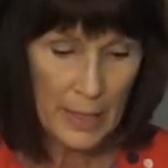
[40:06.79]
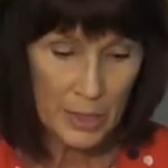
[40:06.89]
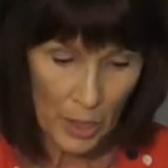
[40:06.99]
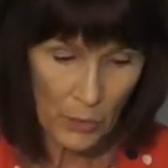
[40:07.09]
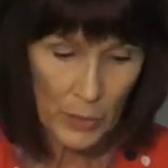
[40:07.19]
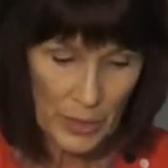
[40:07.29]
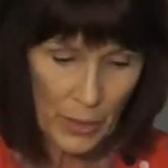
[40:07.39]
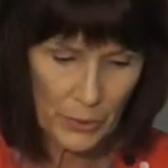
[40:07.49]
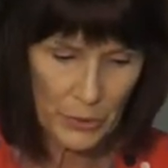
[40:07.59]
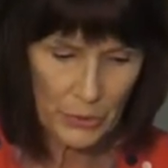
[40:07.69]
So with the
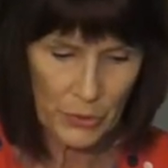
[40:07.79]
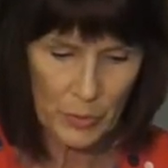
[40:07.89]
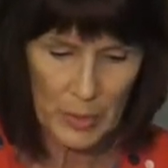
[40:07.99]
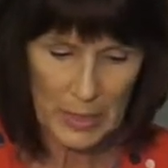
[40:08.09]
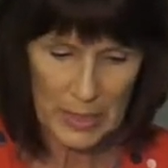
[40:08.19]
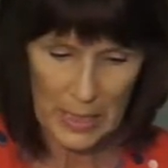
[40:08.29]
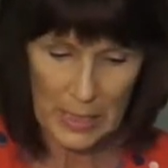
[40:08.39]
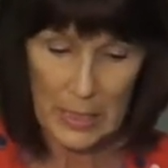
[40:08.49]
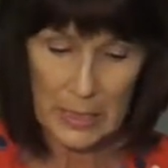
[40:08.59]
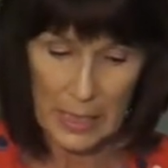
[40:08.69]
older group, we
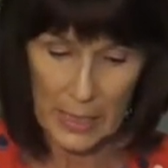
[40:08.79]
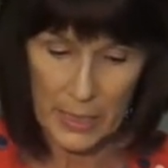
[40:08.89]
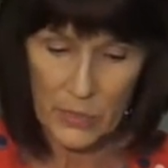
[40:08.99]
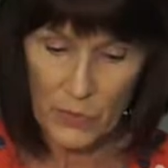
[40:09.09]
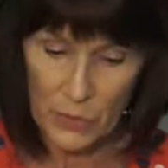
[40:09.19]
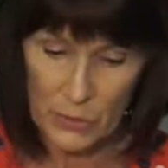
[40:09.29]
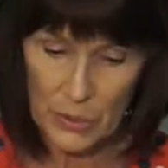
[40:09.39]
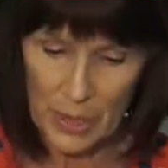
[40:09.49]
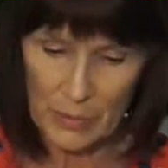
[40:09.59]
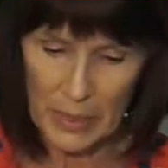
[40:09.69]
discussed society's
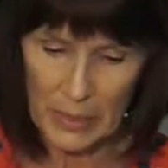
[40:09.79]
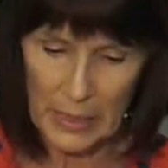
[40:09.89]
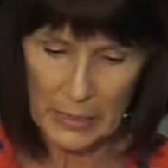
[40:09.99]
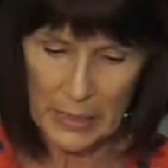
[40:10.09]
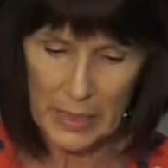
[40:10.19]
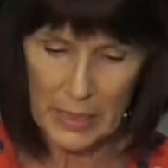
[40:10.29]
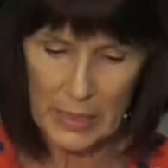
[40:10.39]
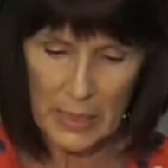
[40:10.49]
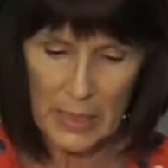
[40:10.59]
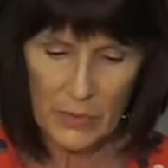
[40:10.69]
views on mental illness,